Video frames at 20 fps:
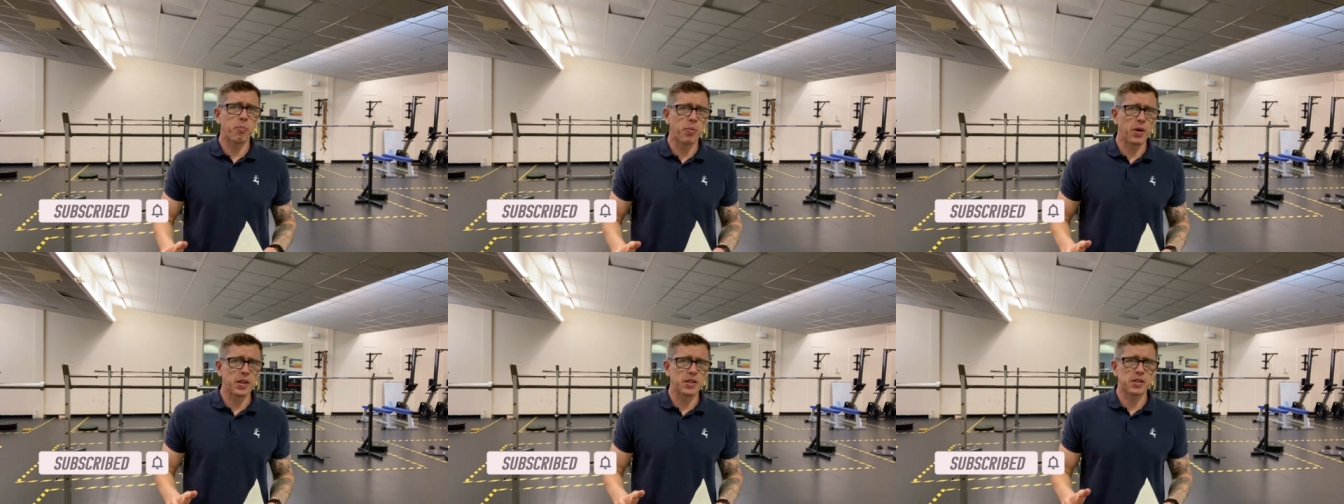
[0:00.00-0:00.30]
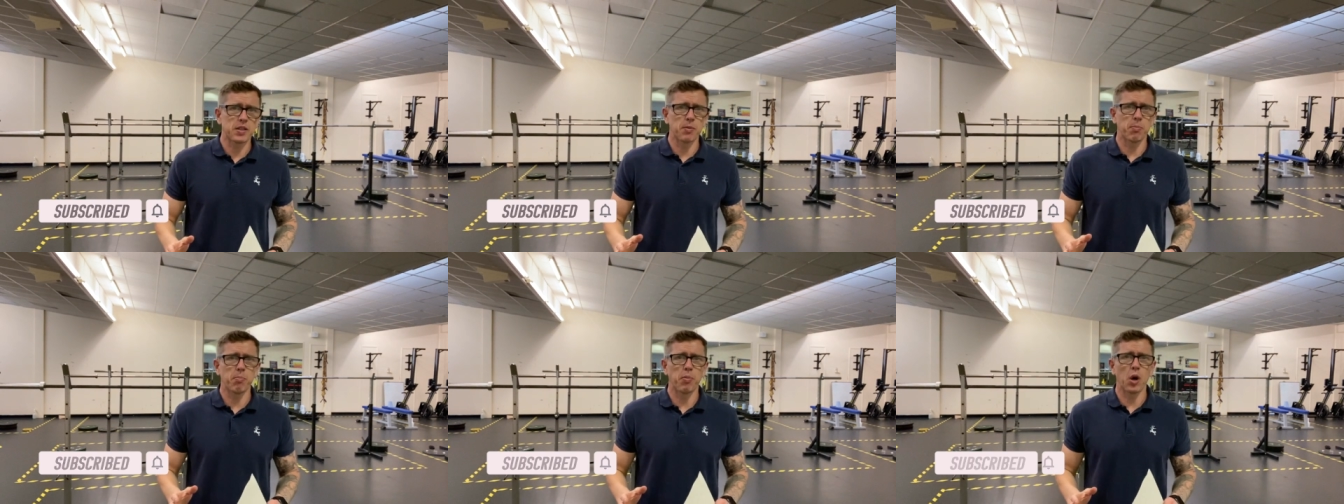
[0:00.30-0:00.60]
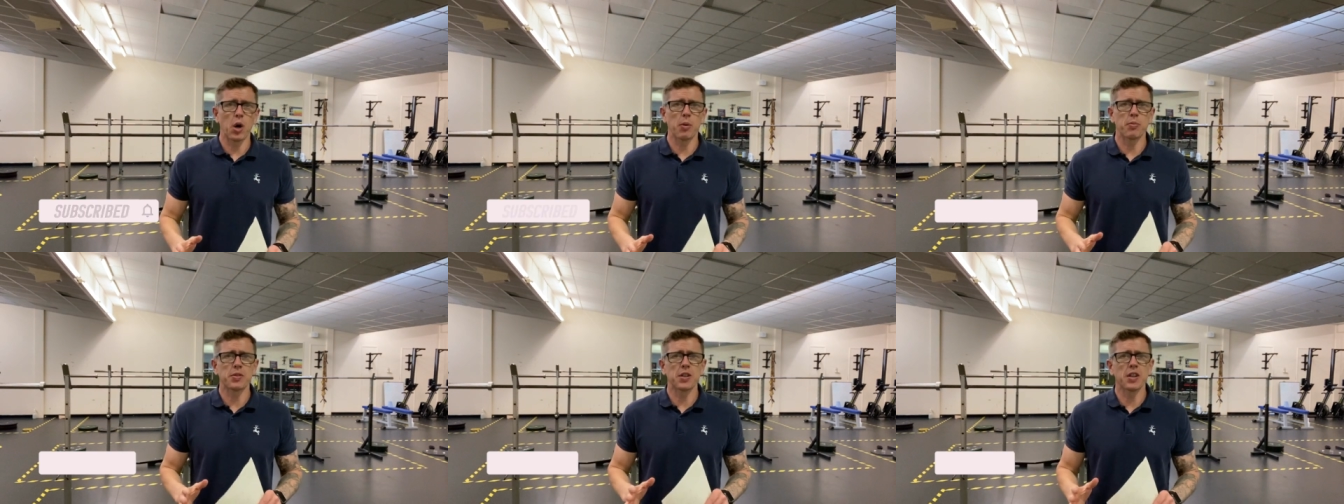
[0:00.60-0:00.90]
bits and
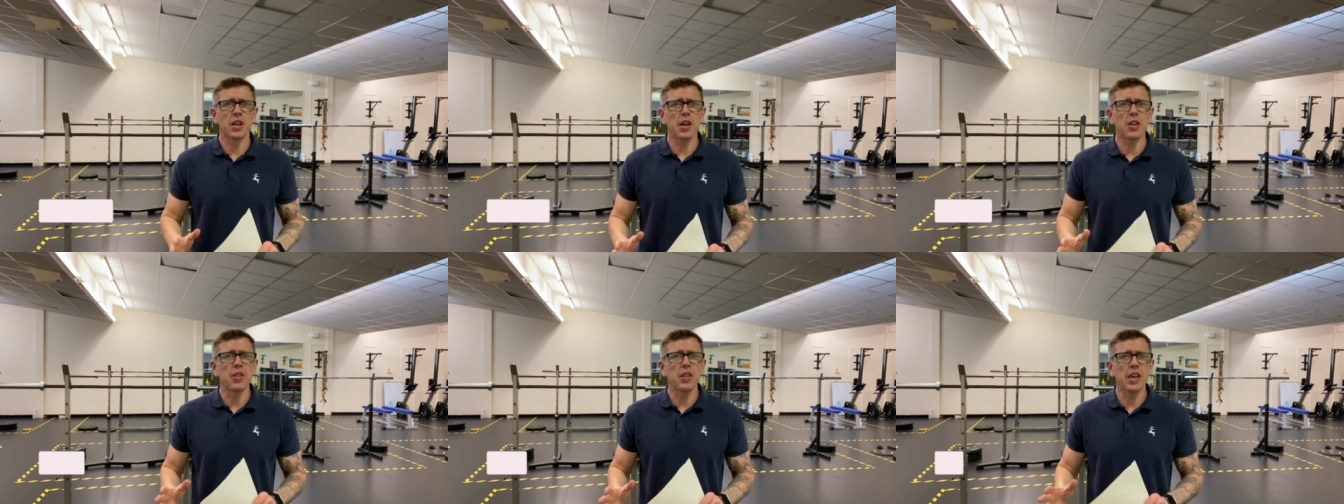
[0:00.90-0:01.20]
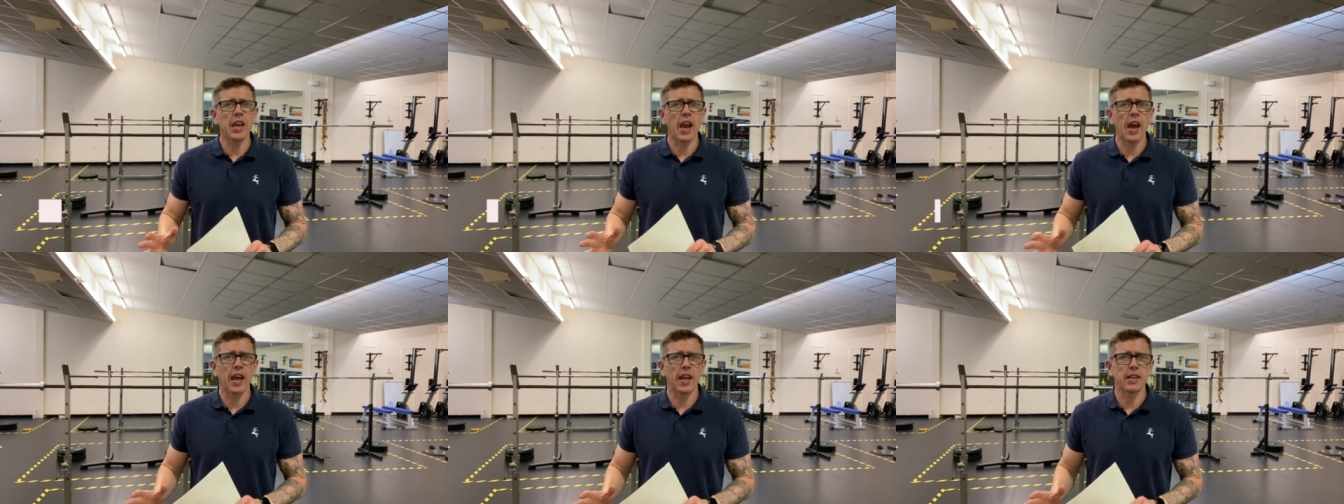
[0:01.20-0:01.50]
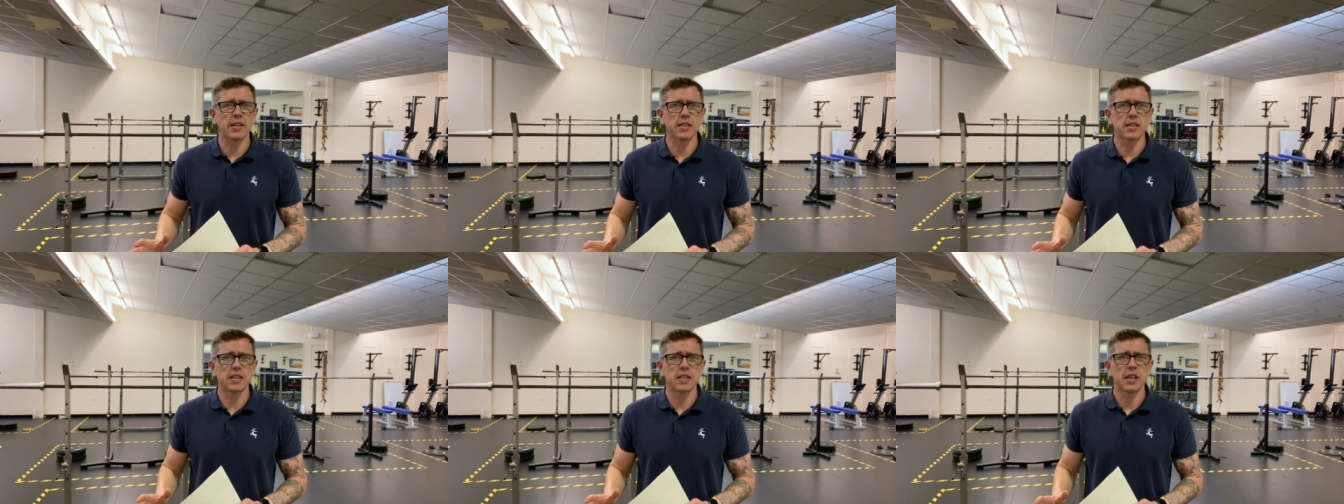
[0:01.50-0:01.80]
bobs, and at the
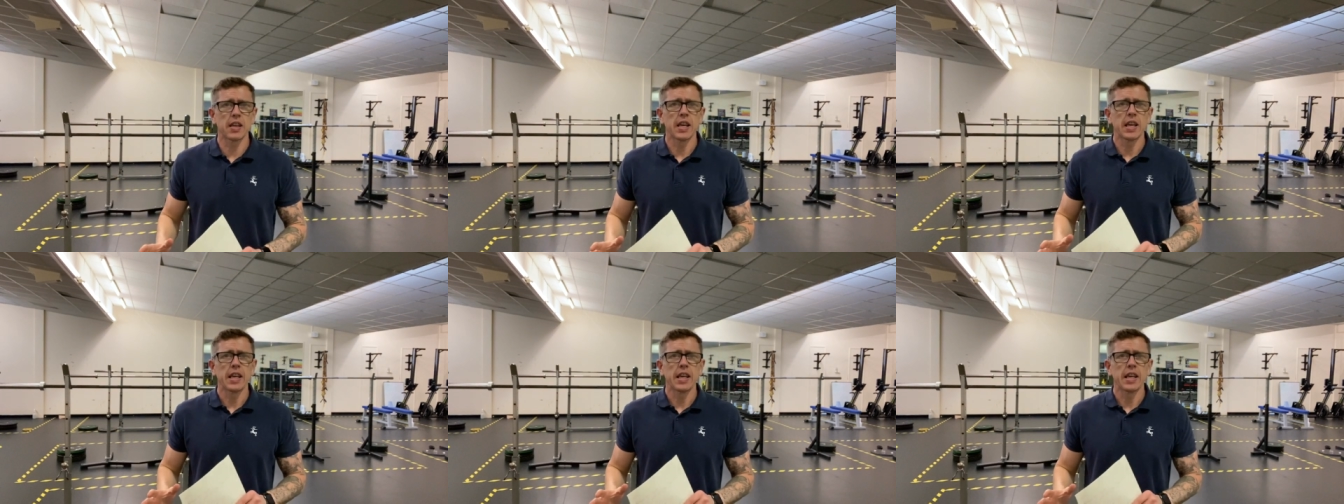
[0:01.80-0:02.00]
end